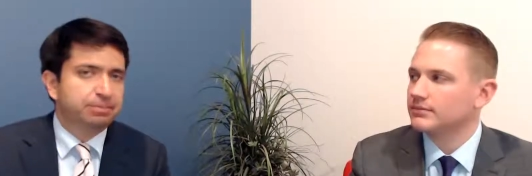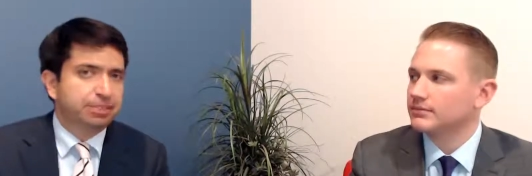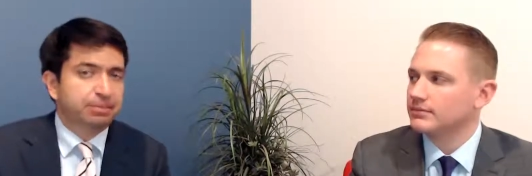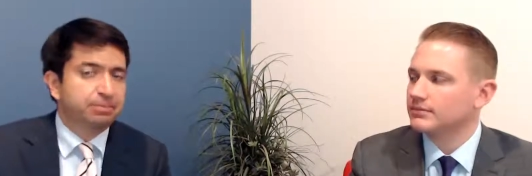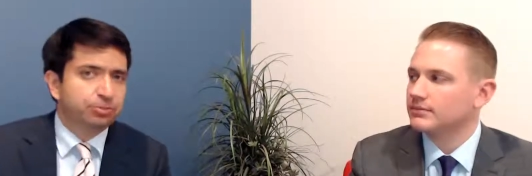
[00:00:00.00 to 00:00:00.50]

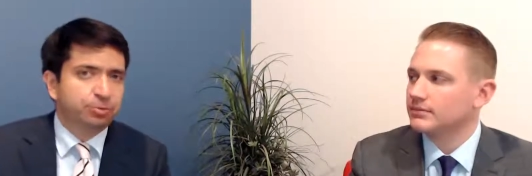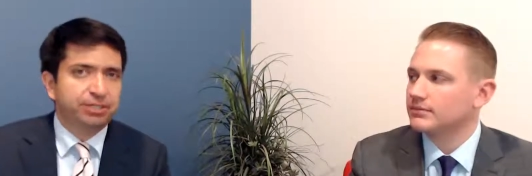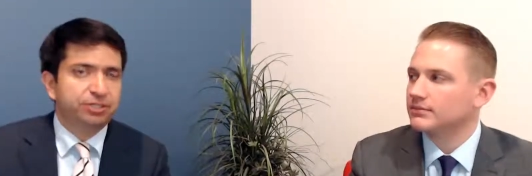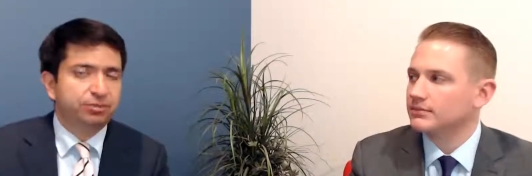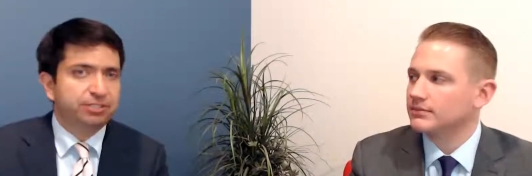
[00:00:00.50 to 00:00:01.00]
Speaker 1: the best way to
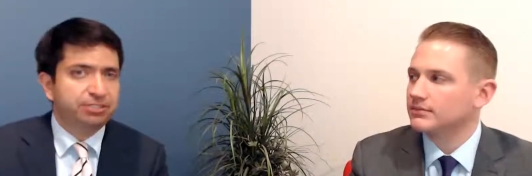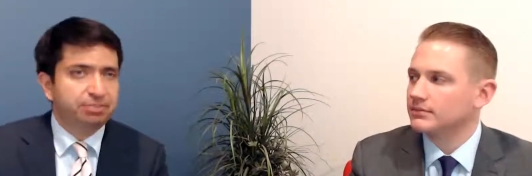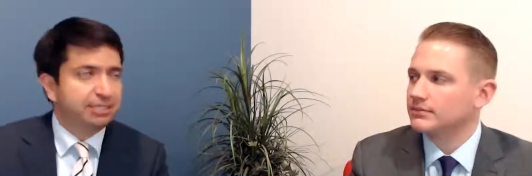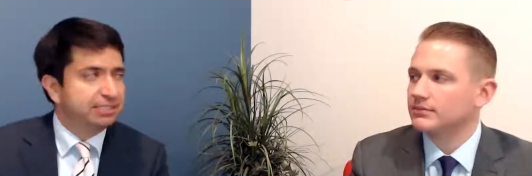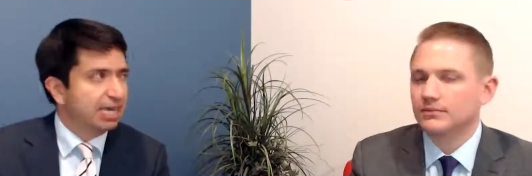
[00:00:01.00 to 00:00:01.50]
do it is to
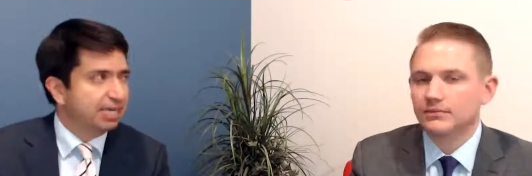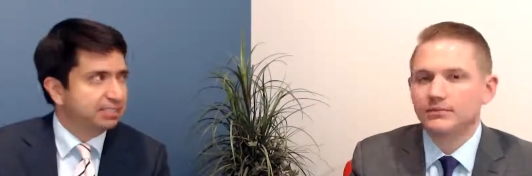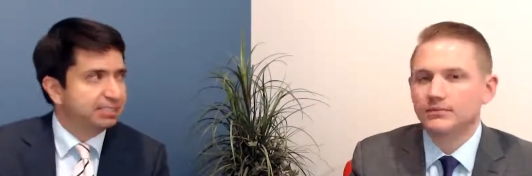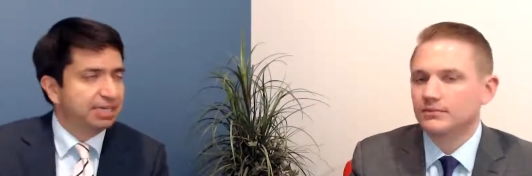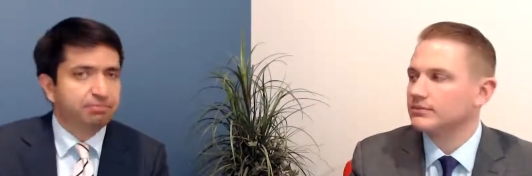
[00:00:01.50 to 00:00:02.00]
pay
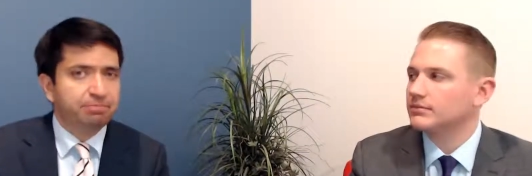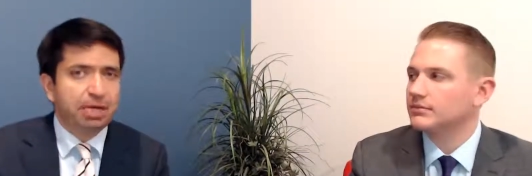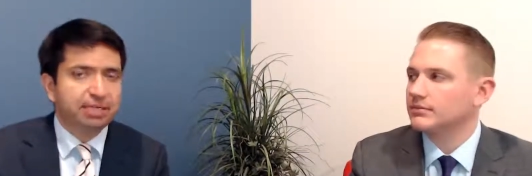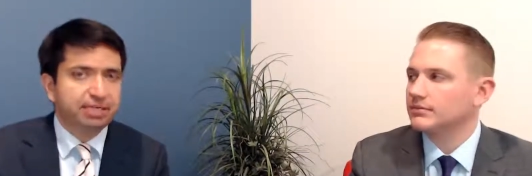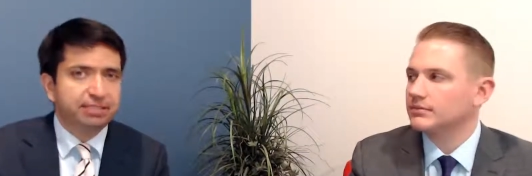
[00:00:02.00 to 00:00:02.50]
taxes out of
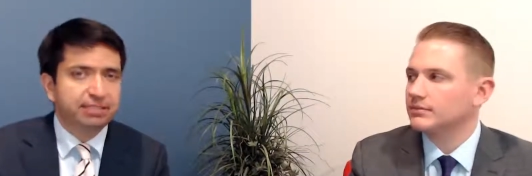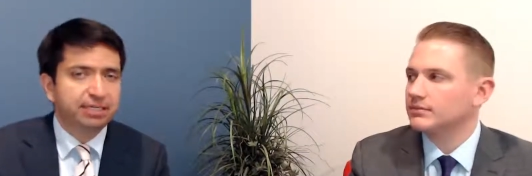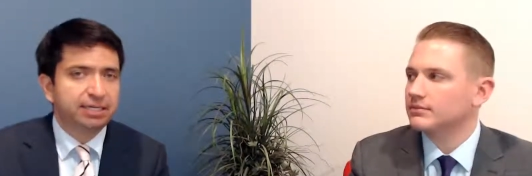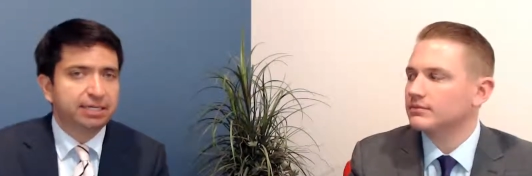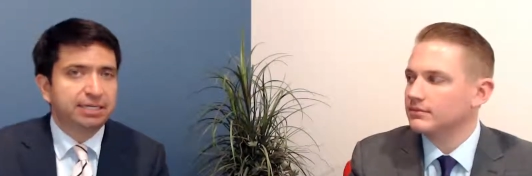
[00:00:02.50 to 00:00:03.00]
pocket
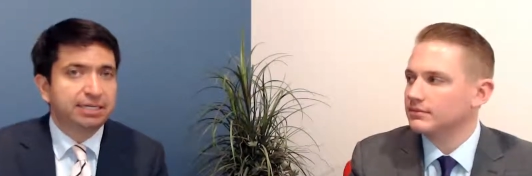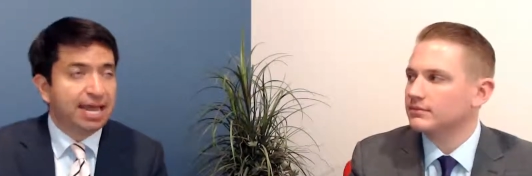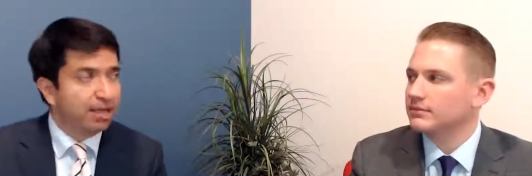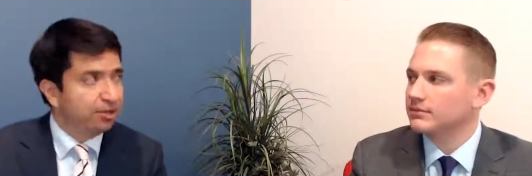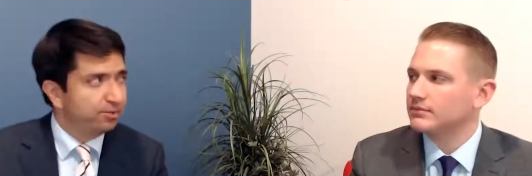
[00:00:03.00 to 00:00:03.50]

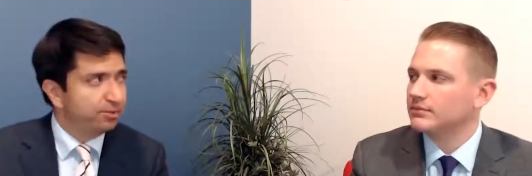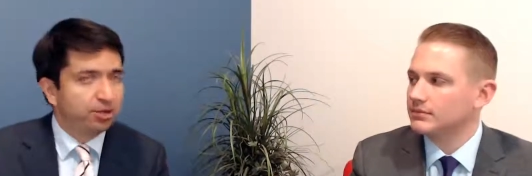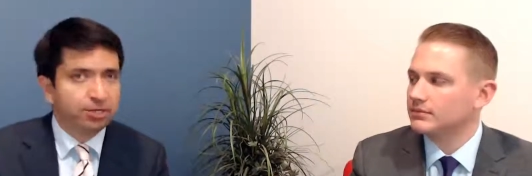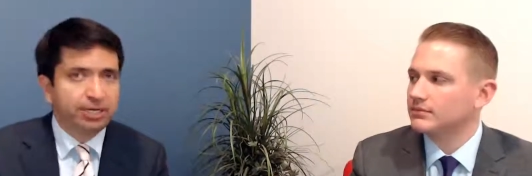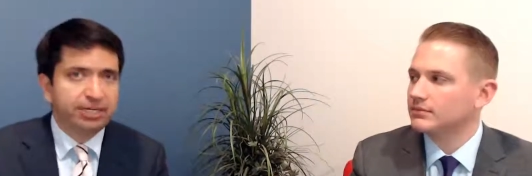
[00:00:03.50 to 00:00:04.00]
now
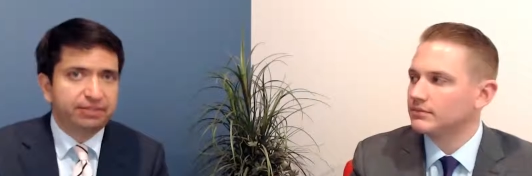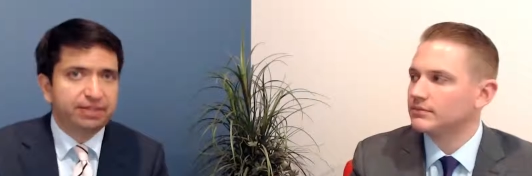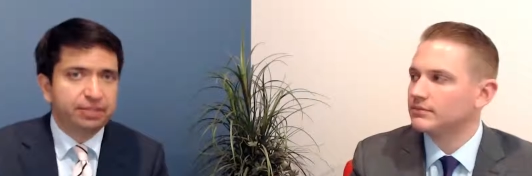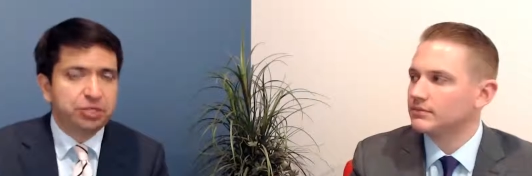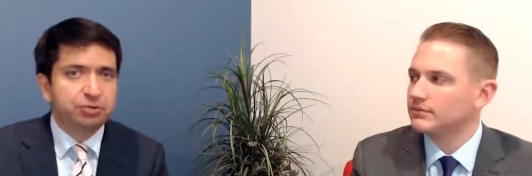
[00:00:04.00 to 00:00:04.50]
on anything
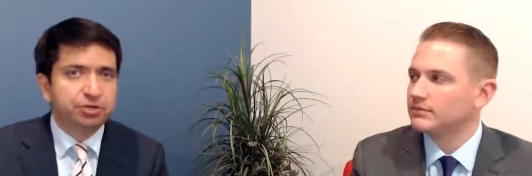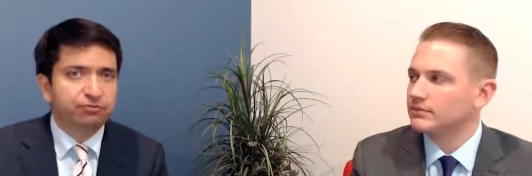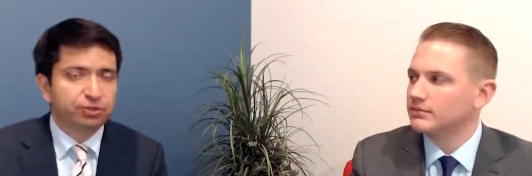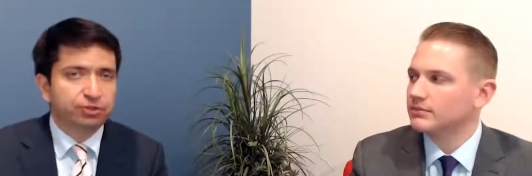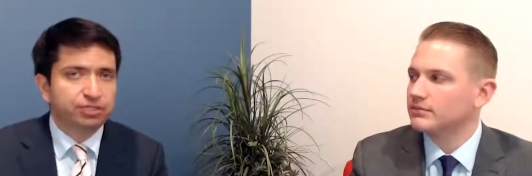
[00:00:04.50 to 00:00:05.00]
that you
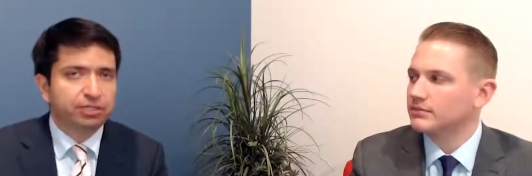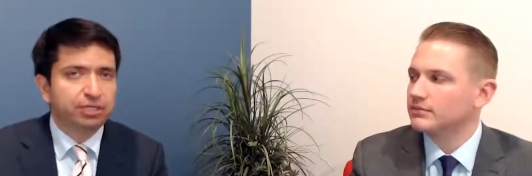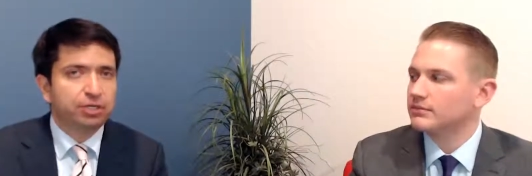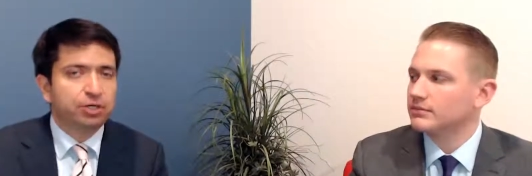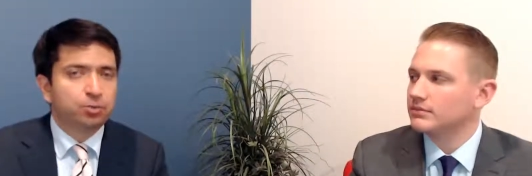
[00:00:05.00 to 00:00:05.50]
convert
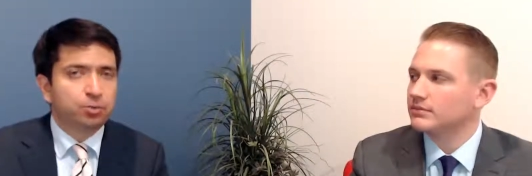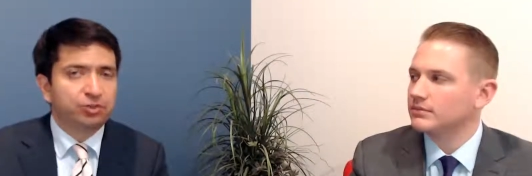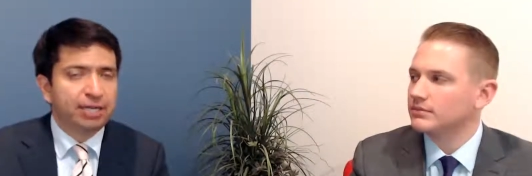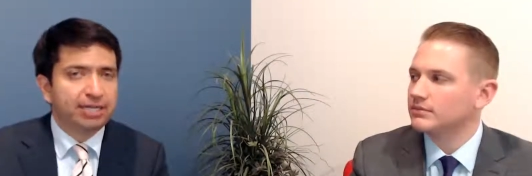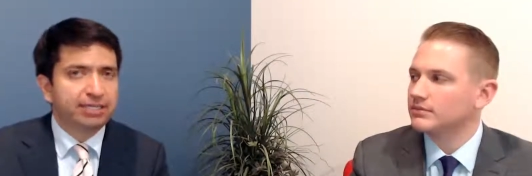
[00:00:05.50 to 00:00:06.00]
with the
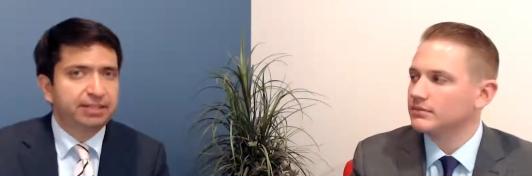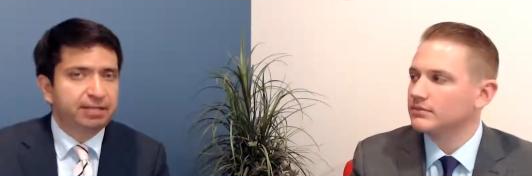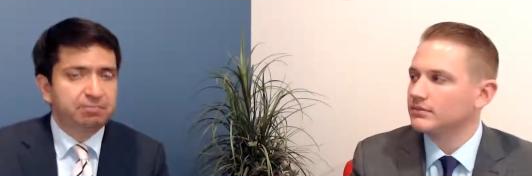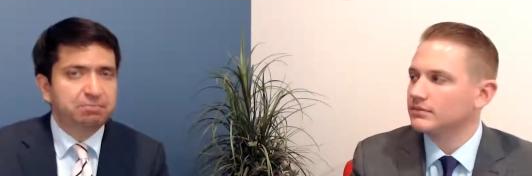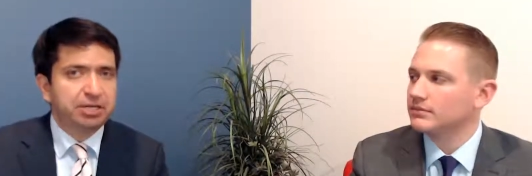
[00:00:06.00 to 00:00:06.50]
idea
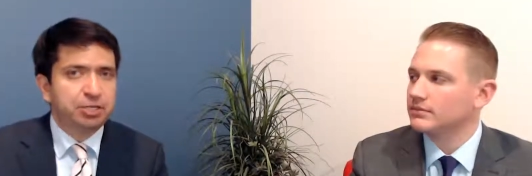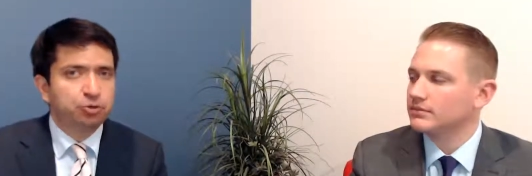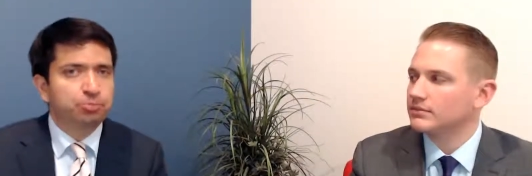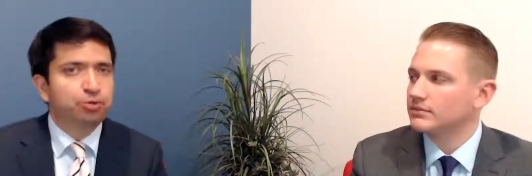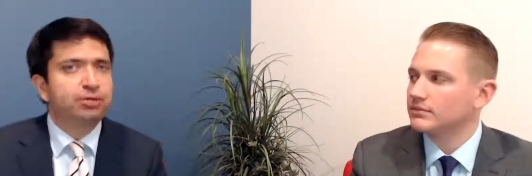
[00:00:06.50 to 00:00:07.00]
that money you're
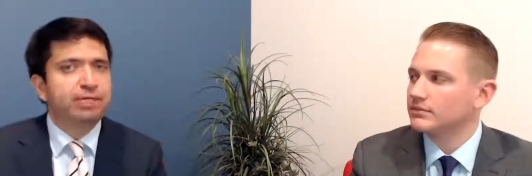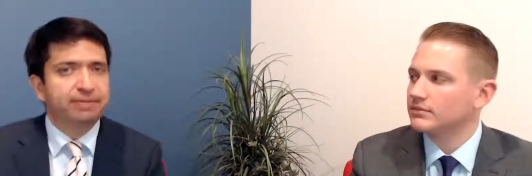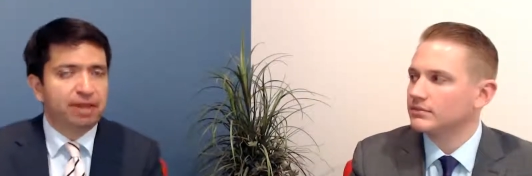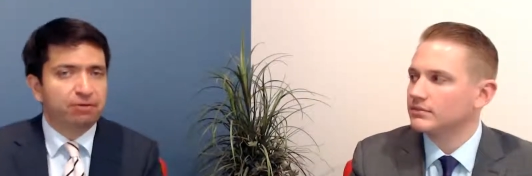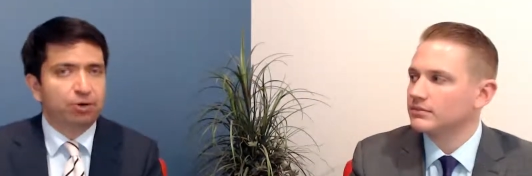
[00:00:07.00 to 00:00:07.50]
putting in
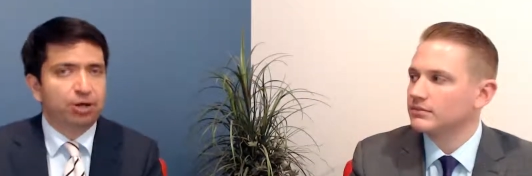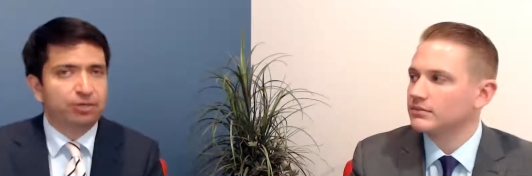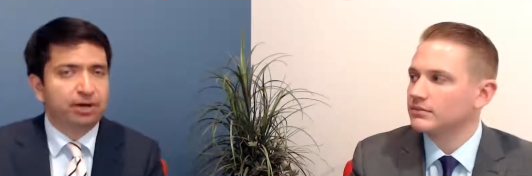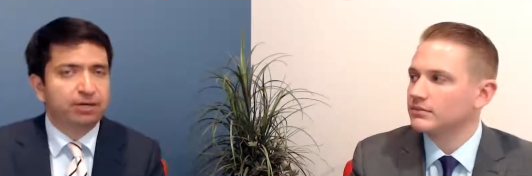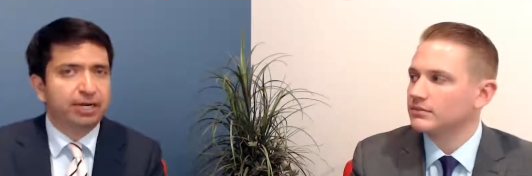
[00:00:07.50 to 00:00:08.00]
that Roth
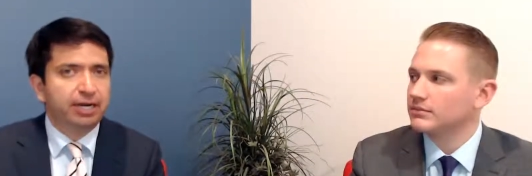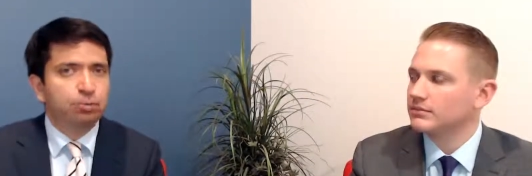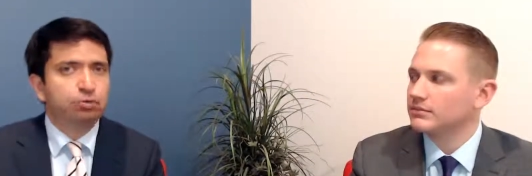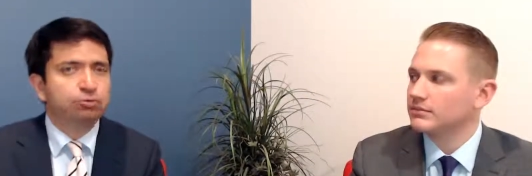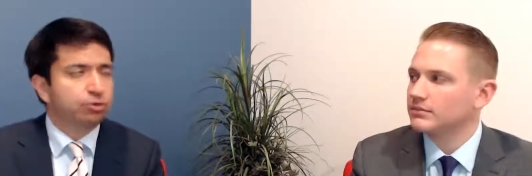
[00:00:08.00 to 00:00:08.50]
IRA
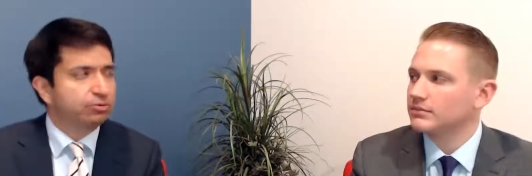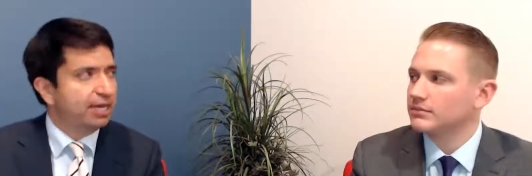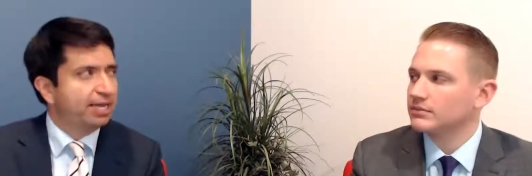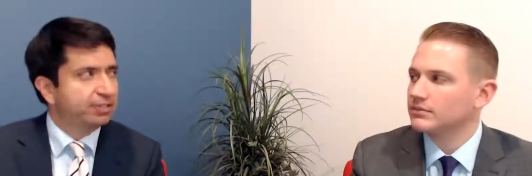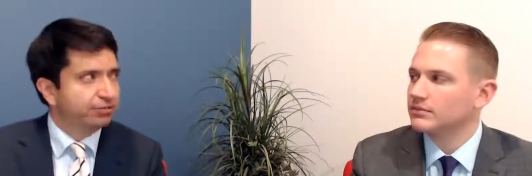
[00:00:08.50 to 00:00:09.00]
will grow
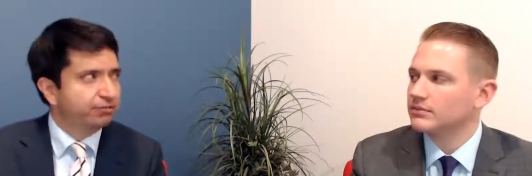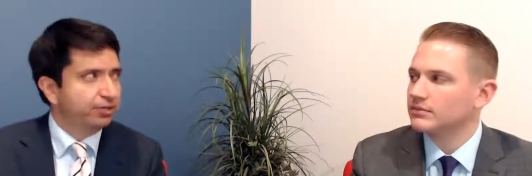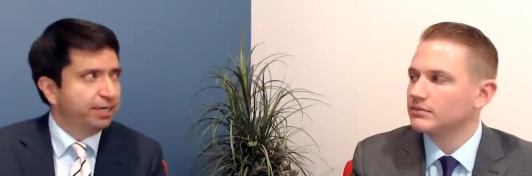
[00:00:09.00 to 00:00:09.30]
tax-free.